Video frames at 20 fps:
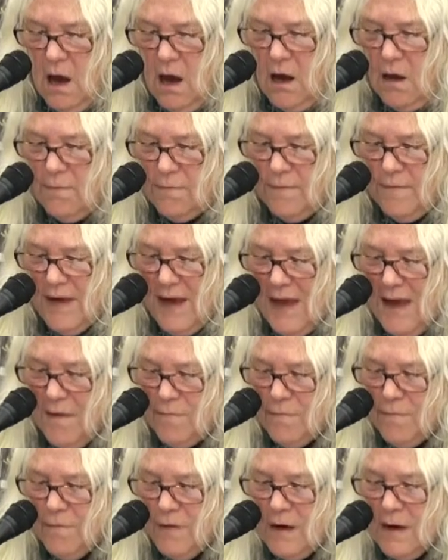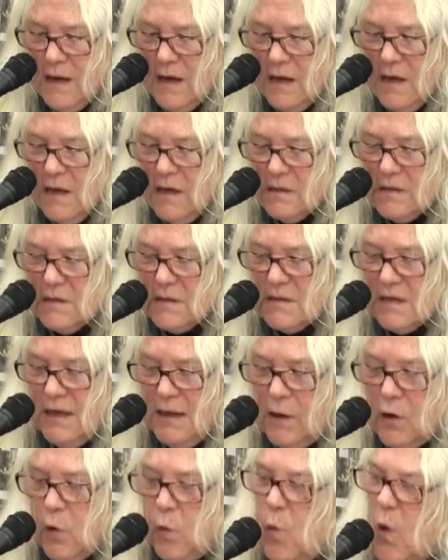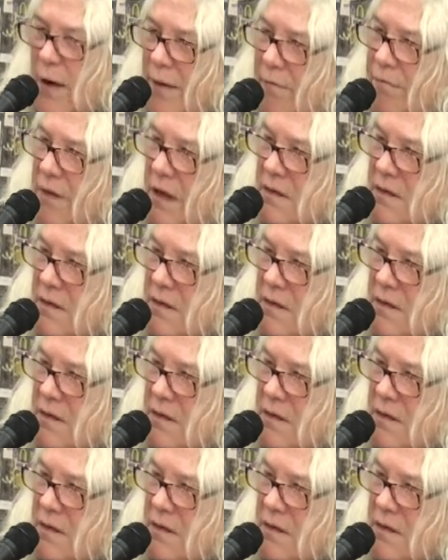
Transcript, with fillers: of every single one of